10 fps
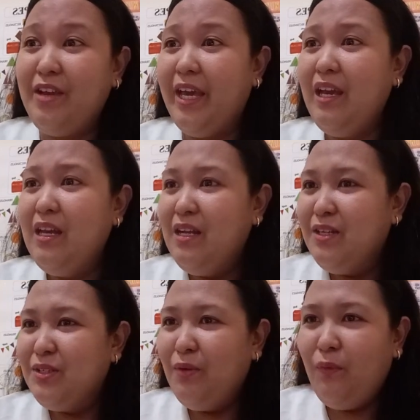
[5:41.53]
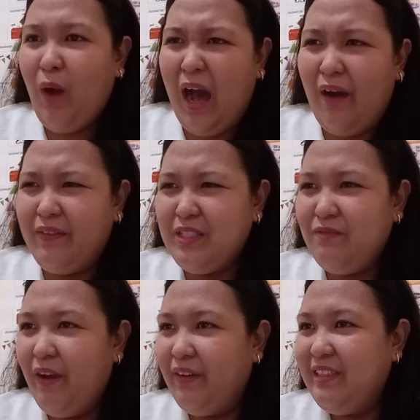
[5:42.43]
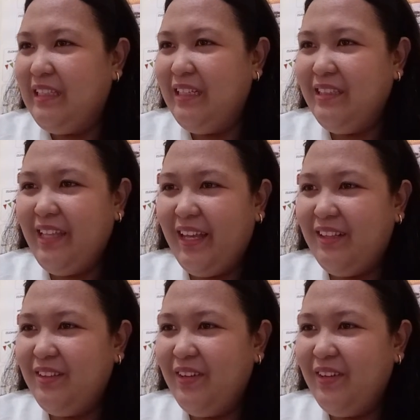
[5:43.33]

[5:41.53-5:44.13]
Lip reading: Okay, so wow, it's very detailed.